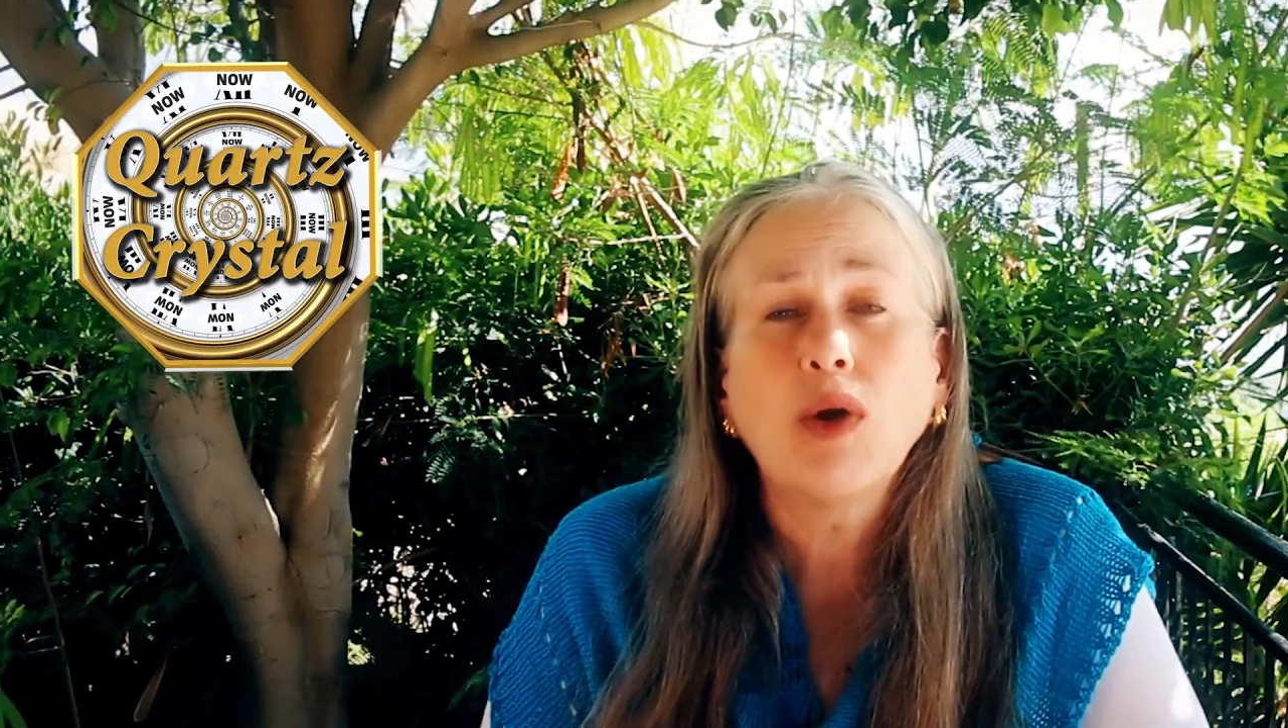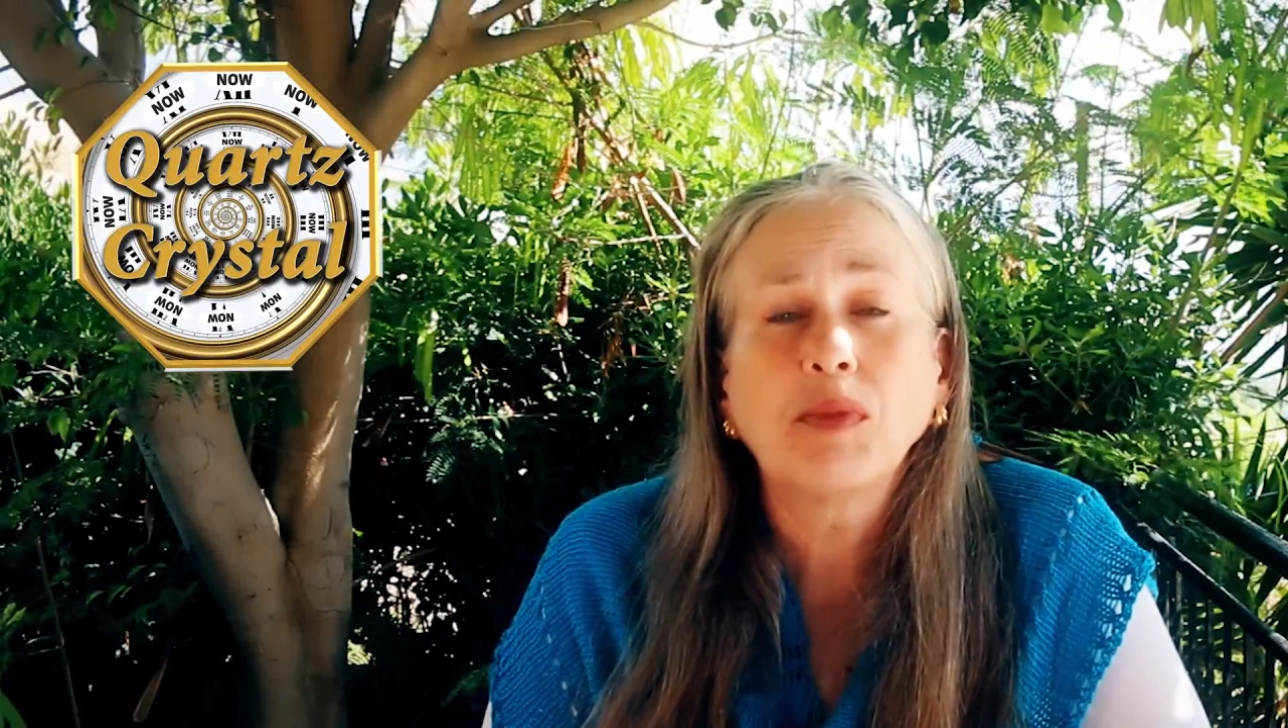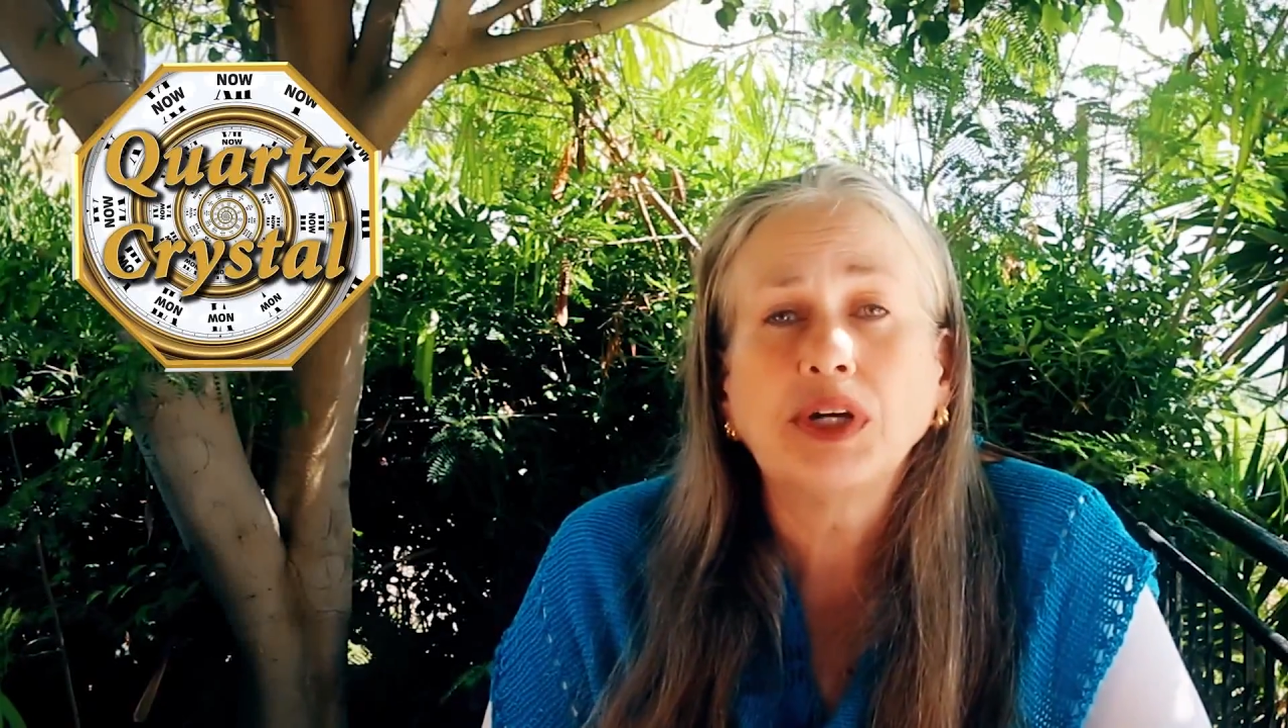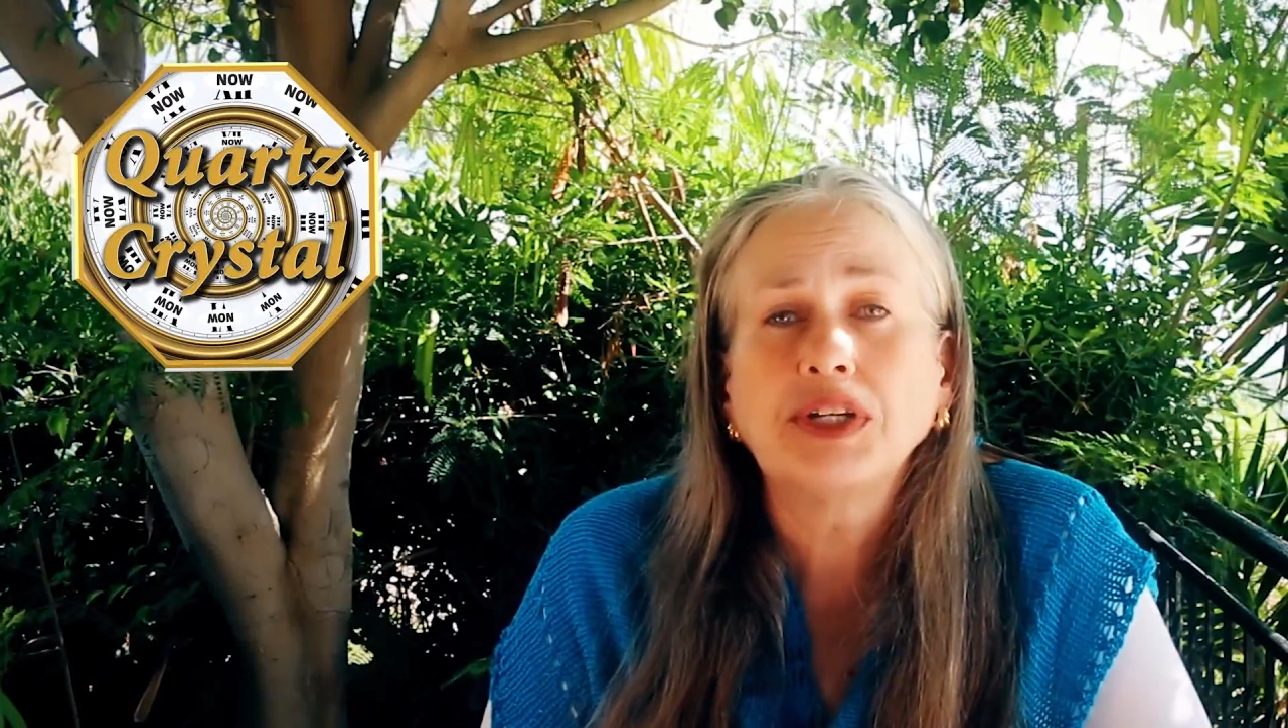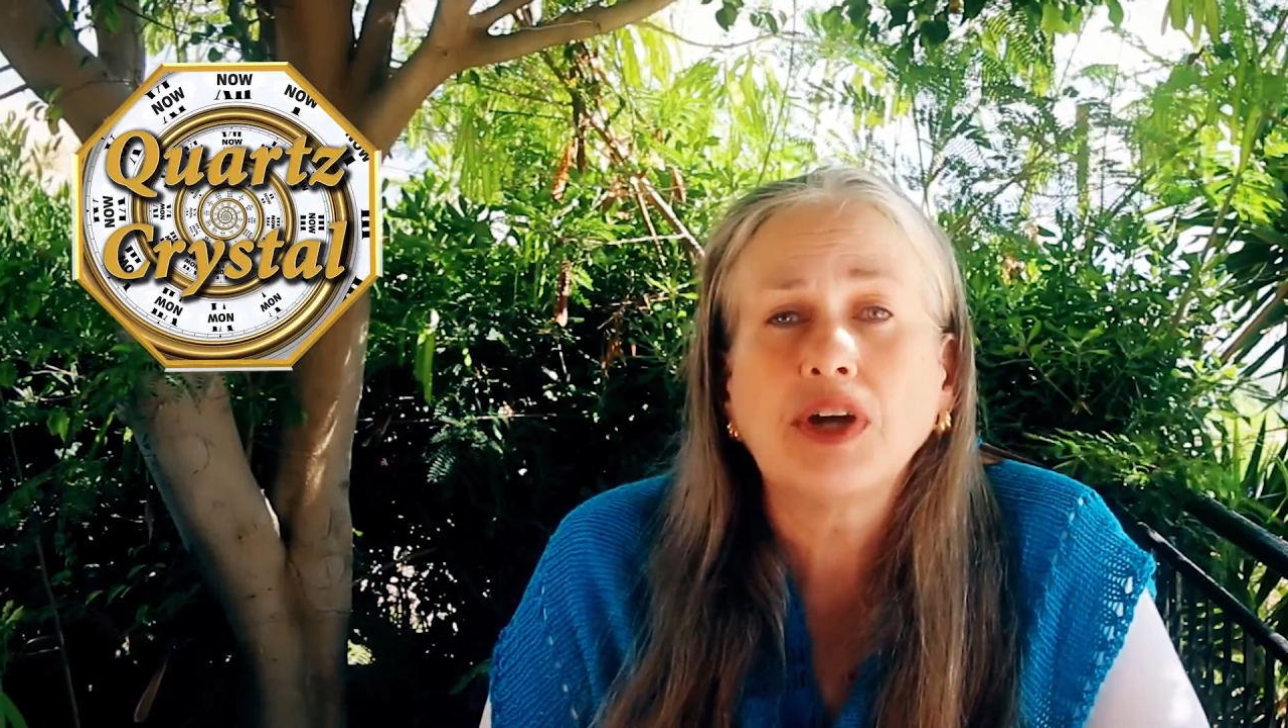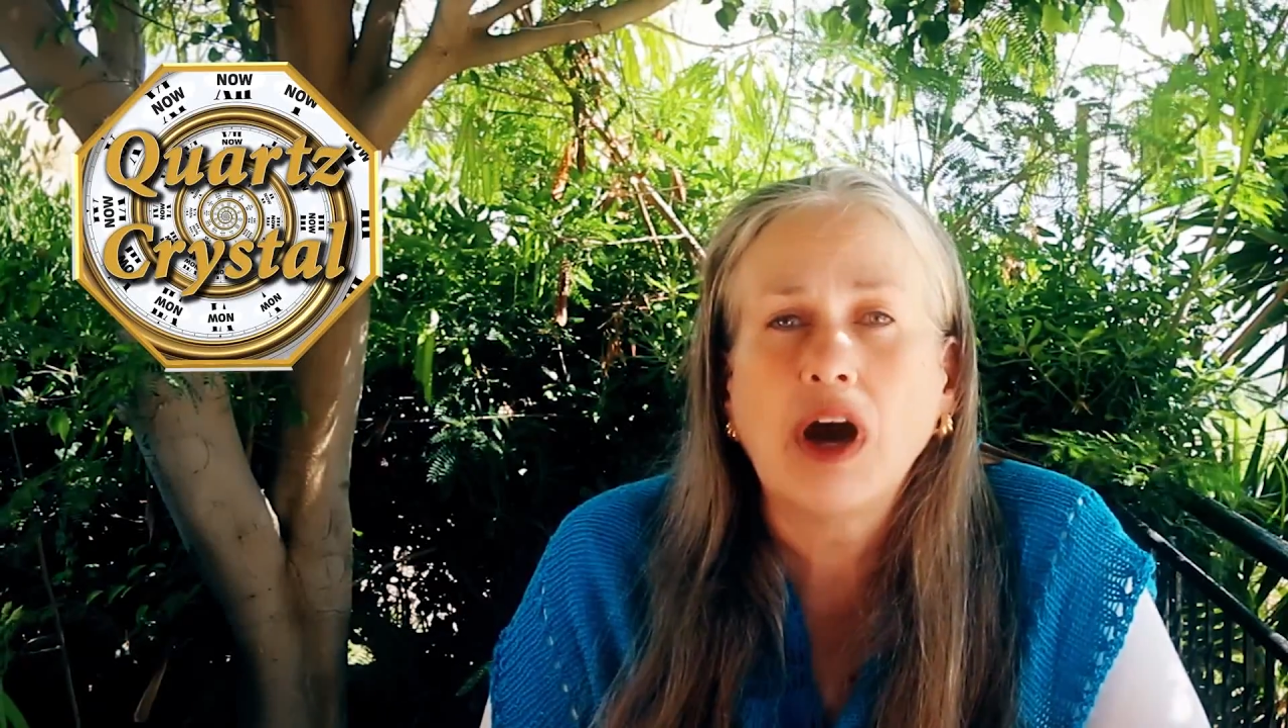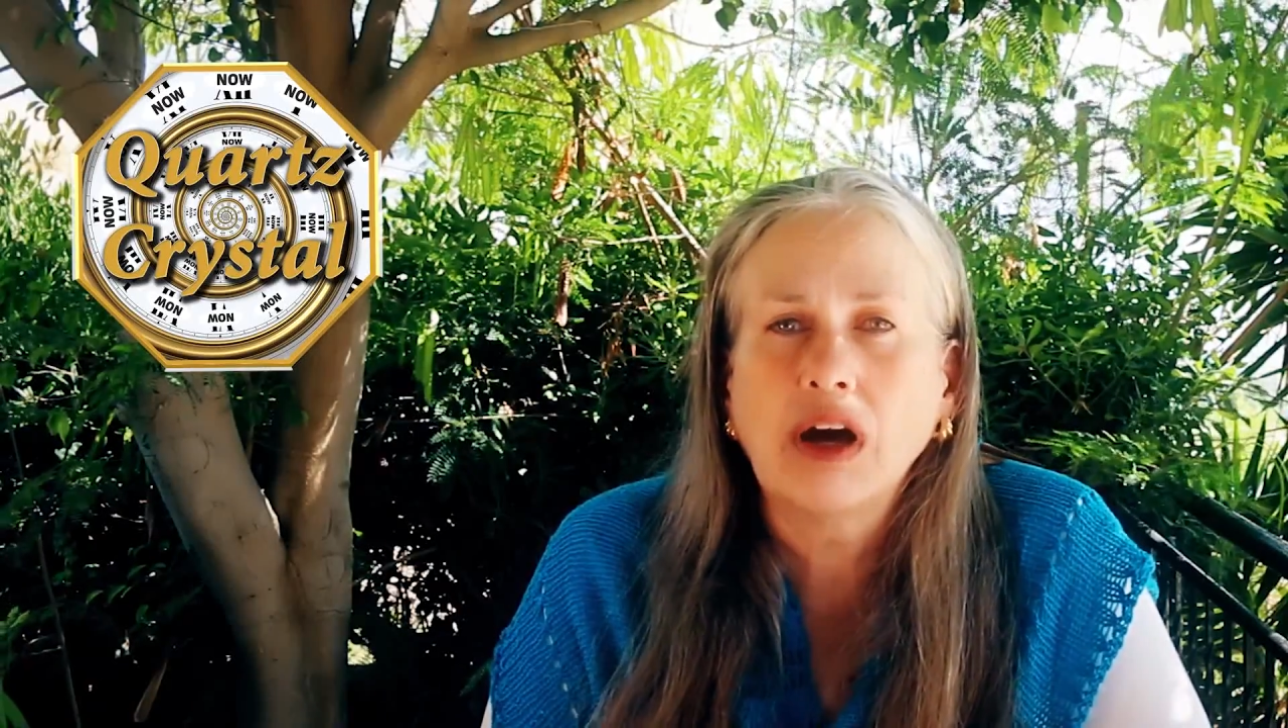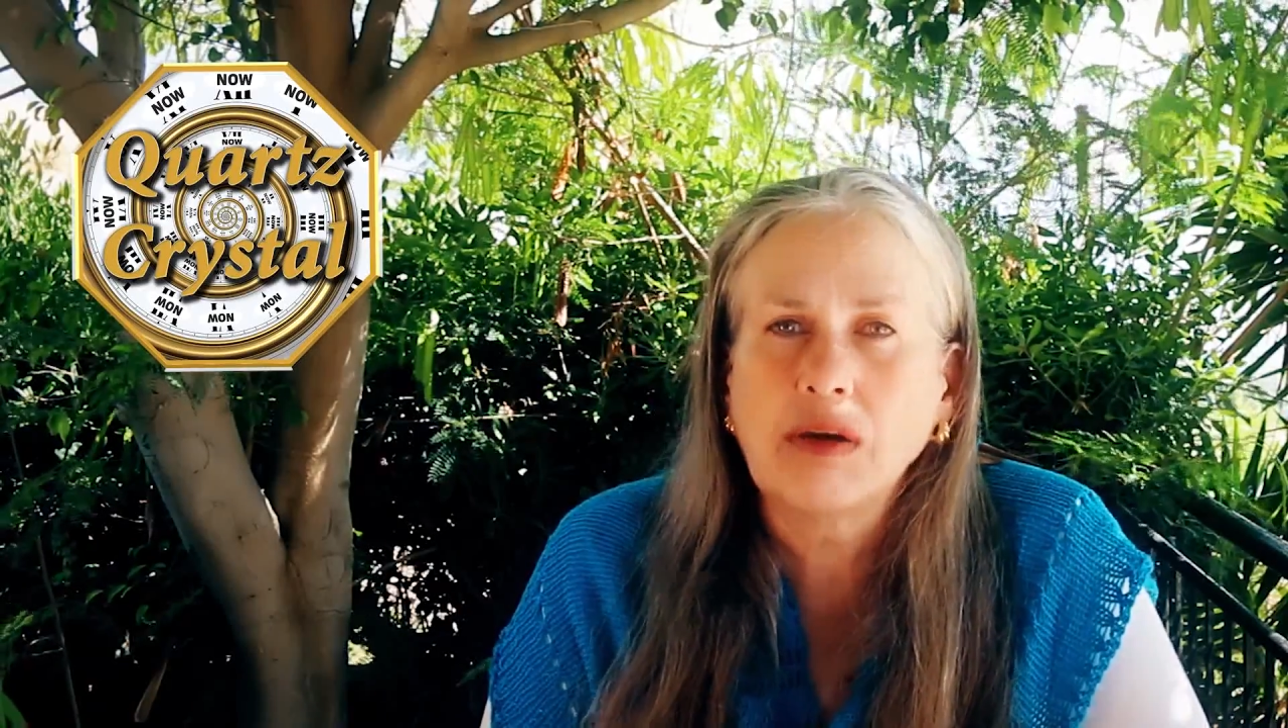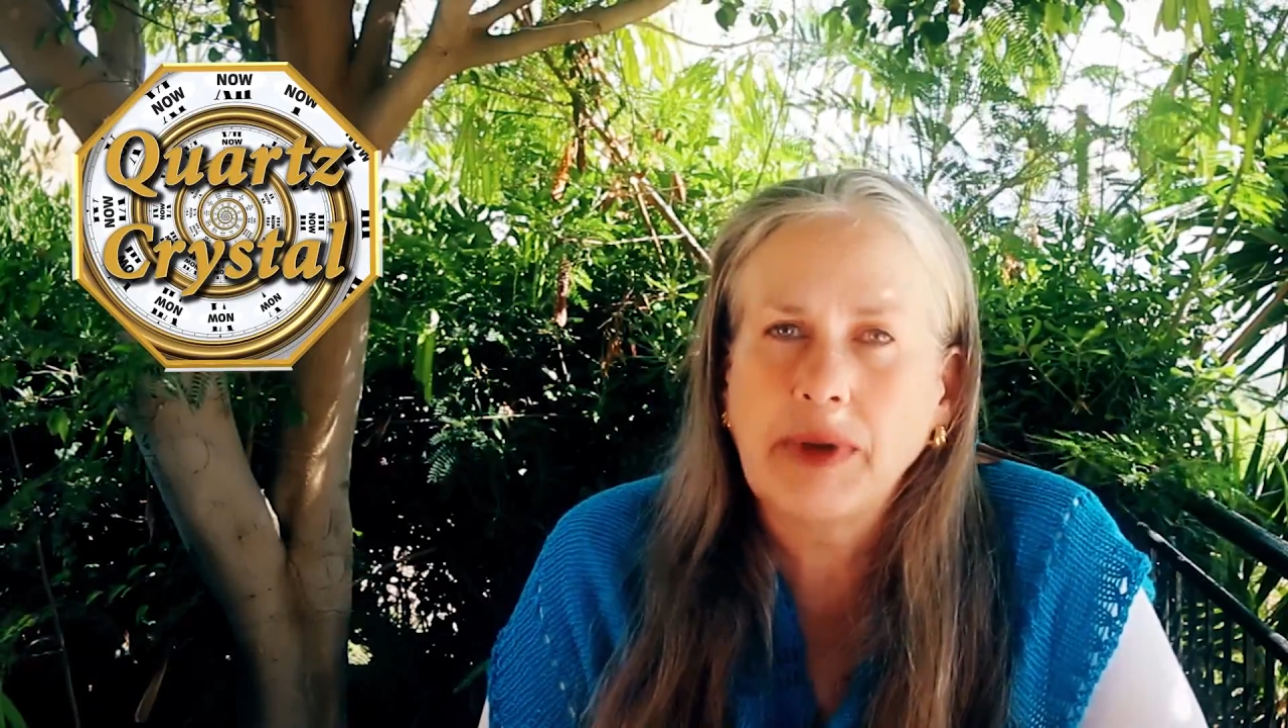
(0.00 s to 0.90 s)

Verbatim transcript: I'm going to talk